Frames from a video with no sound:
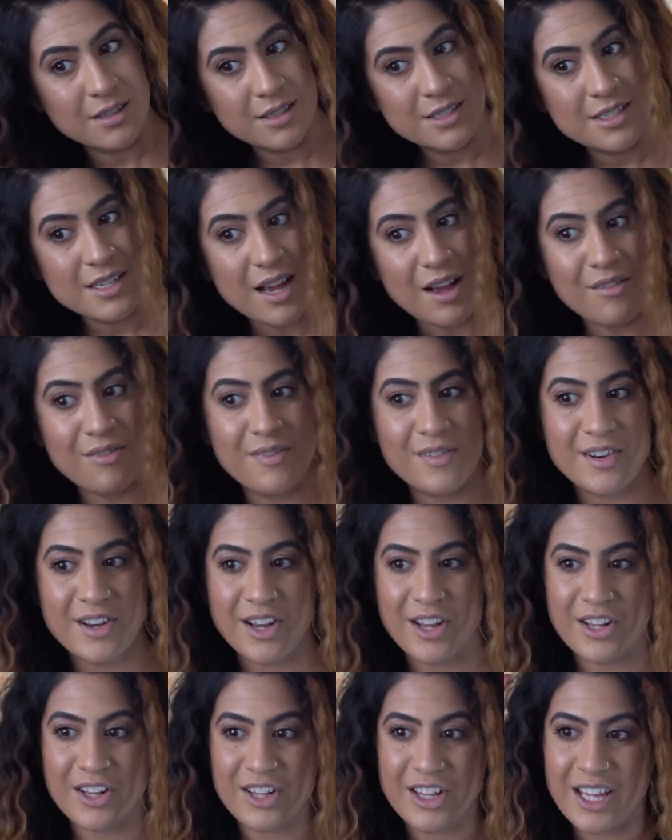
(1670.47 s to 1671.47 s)

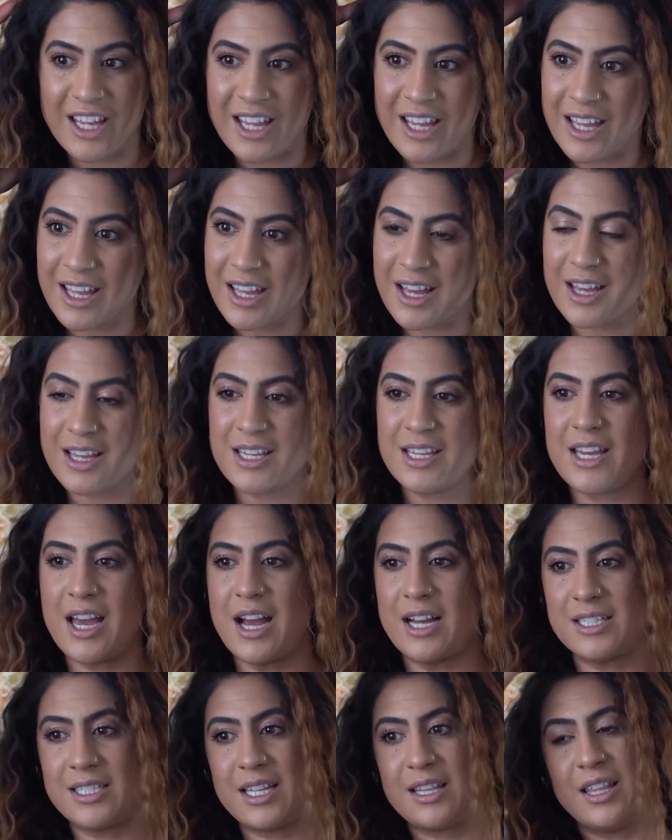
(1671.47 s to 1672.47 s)
definitely a
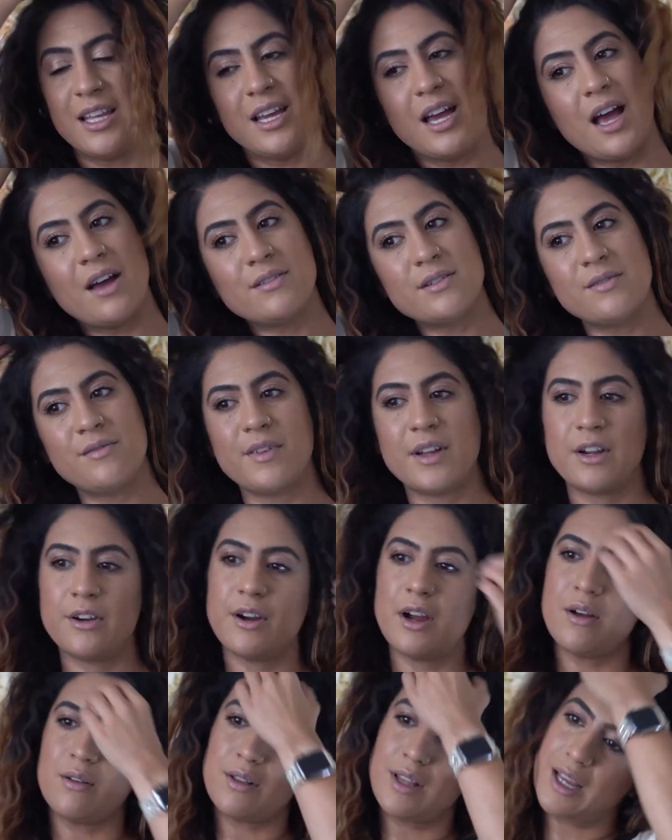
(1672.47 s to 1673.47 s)
yes. I think I have to figure
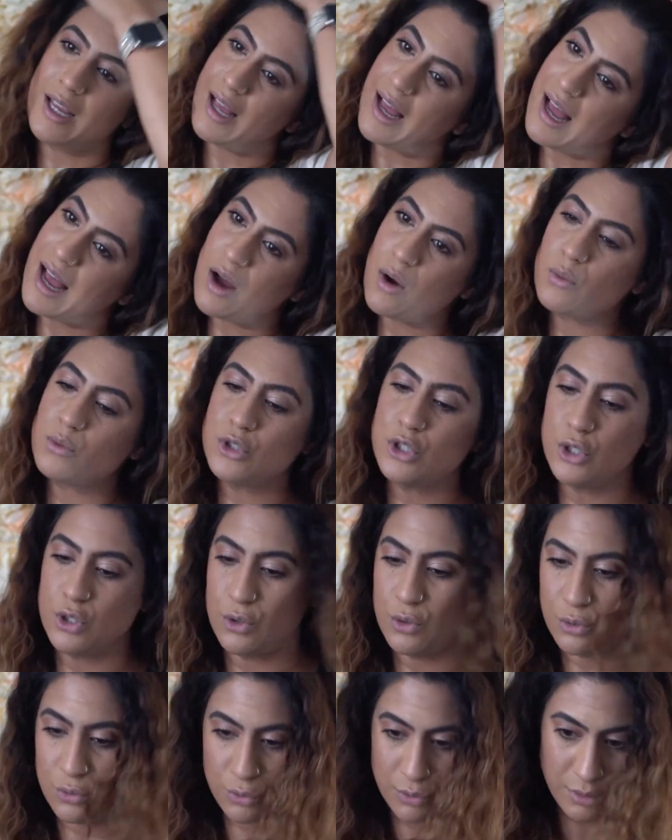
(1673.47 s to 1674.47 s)
out like how
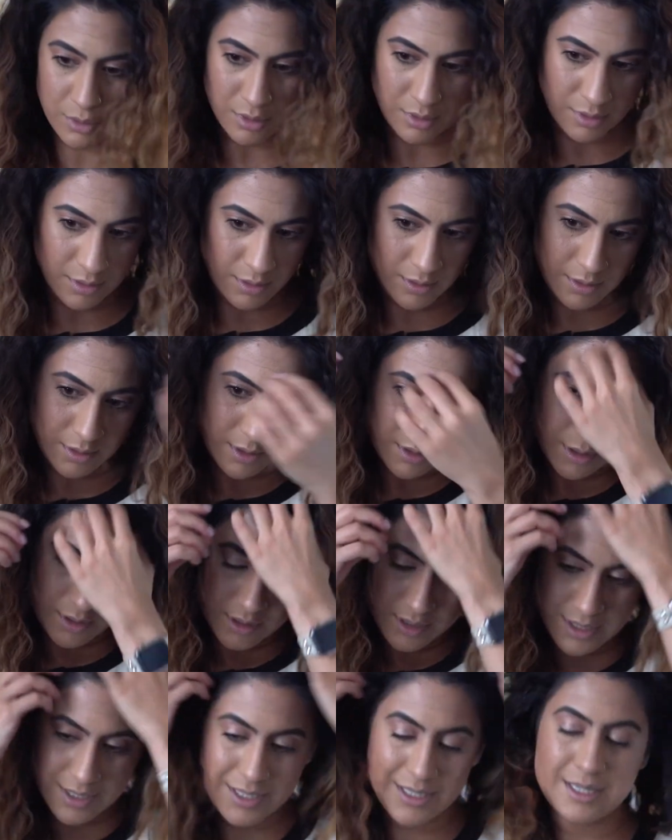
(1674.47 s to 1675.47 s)
to
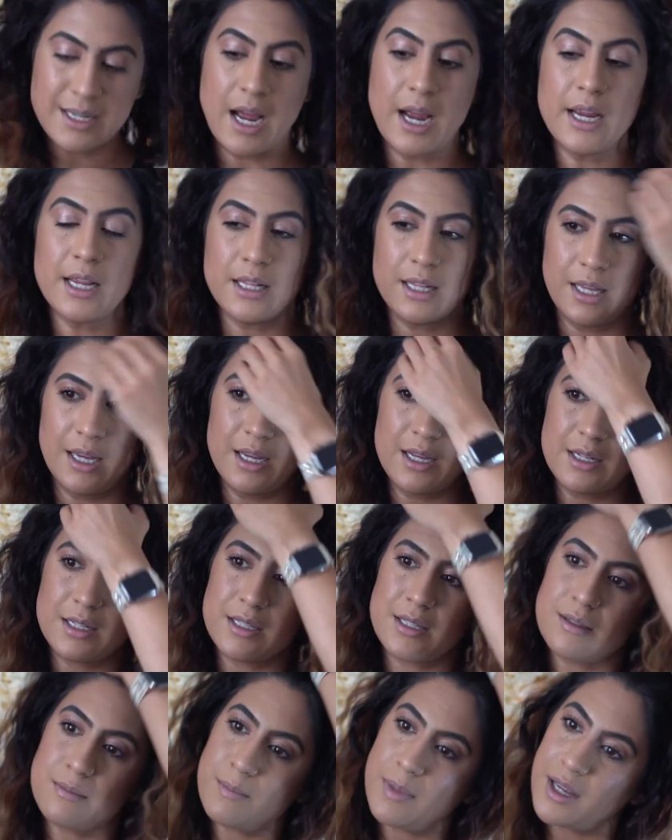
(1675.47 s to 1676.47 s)
style
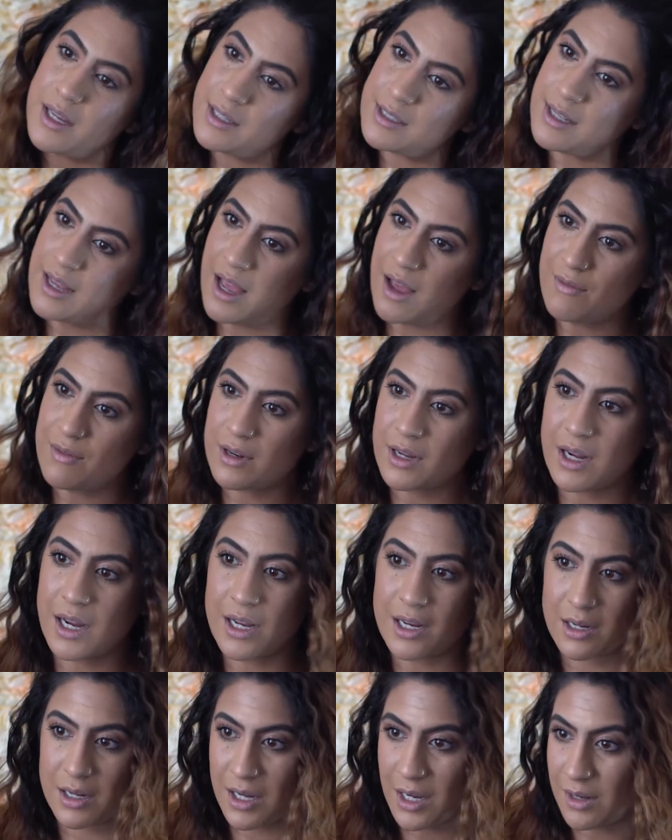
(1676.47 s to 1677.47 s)
it because I haven't
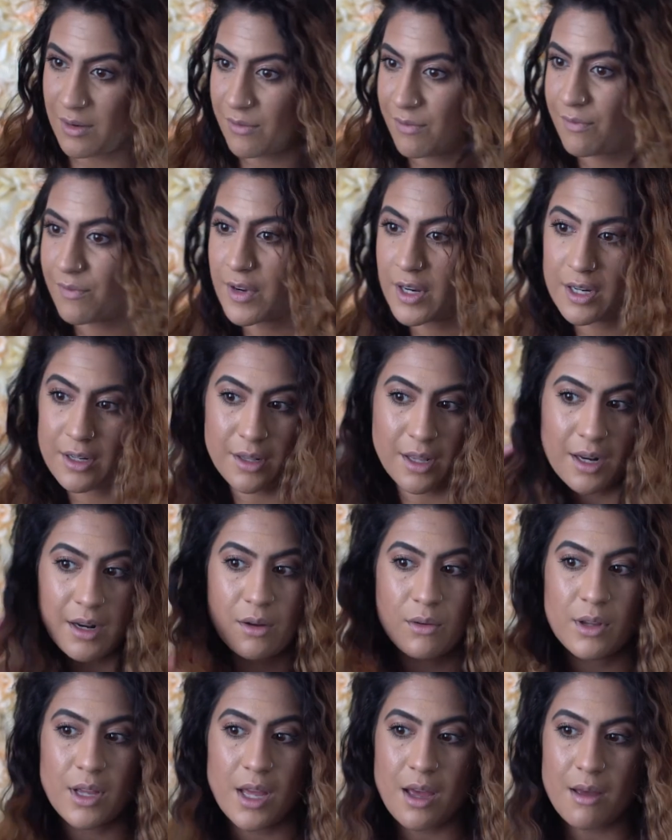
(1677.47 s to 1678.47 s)
kind of figured that
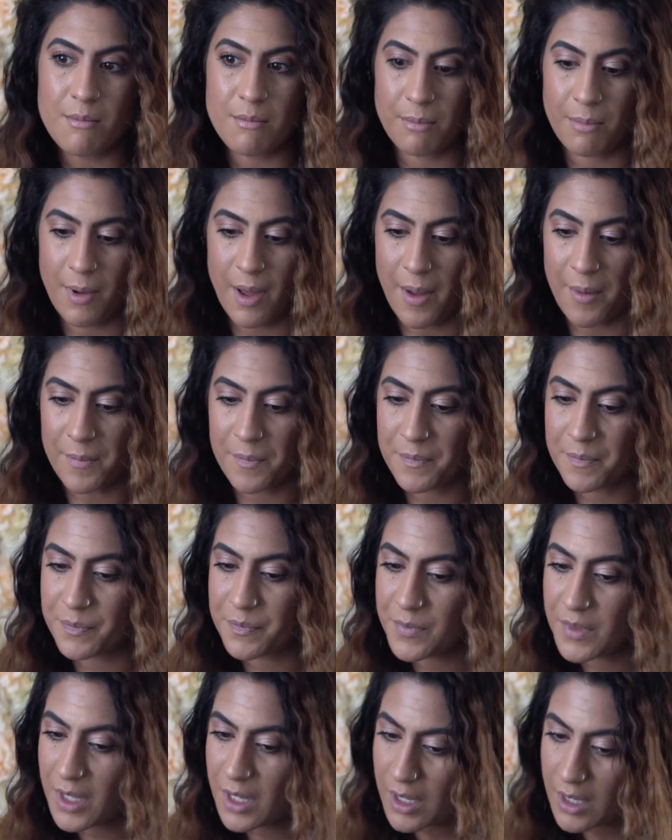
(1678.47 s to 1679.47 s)
out yet, but
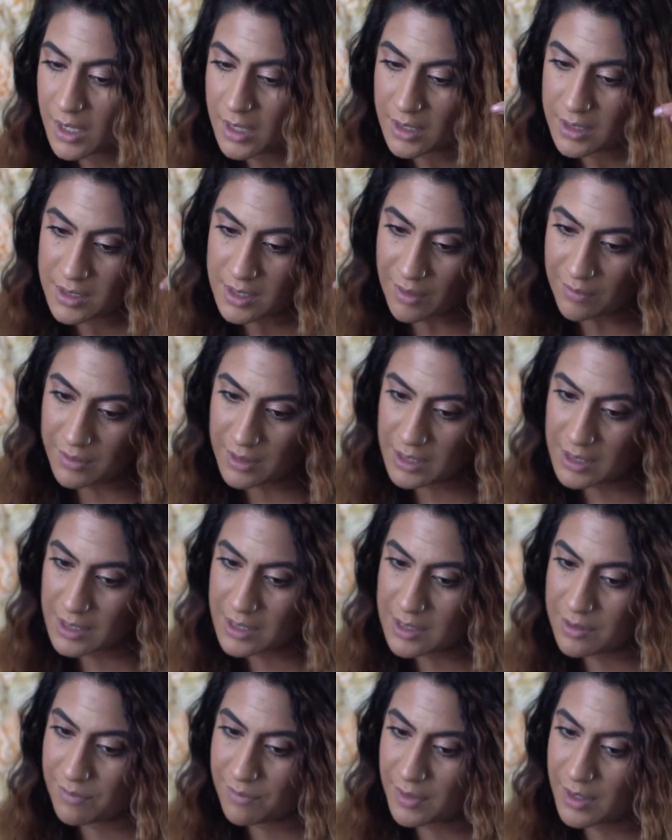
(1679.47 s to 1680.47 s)
definitely need
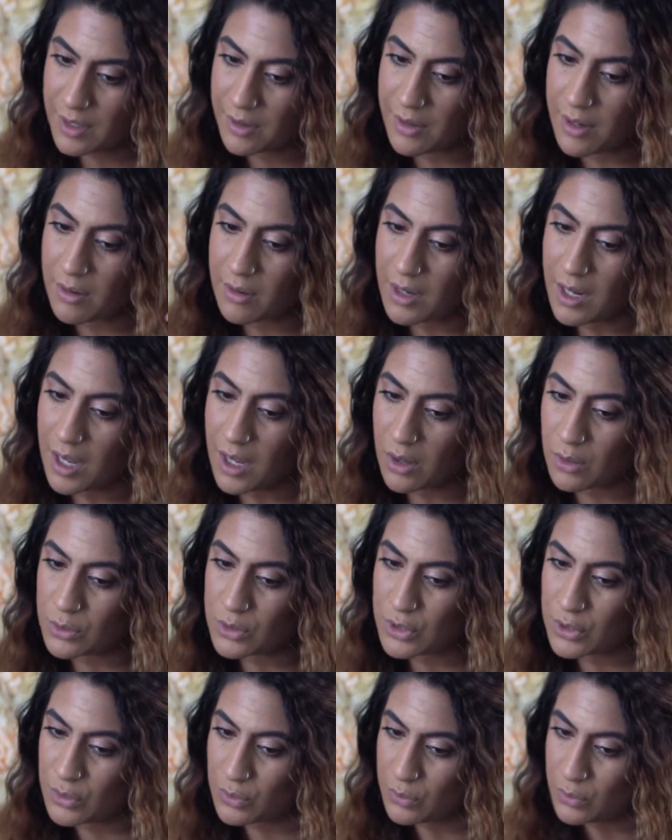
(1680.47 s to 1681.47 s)
to figure out how
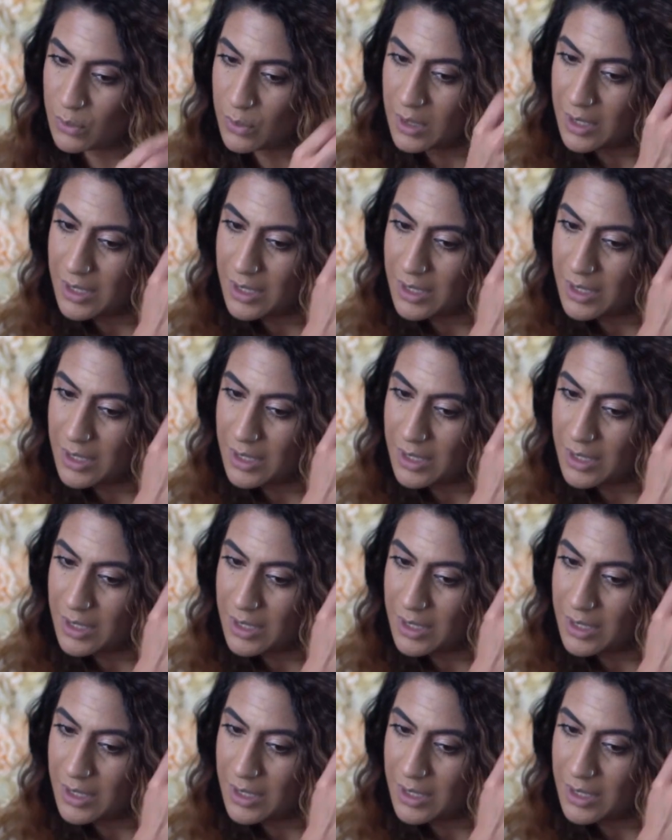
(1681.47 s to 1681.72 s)
to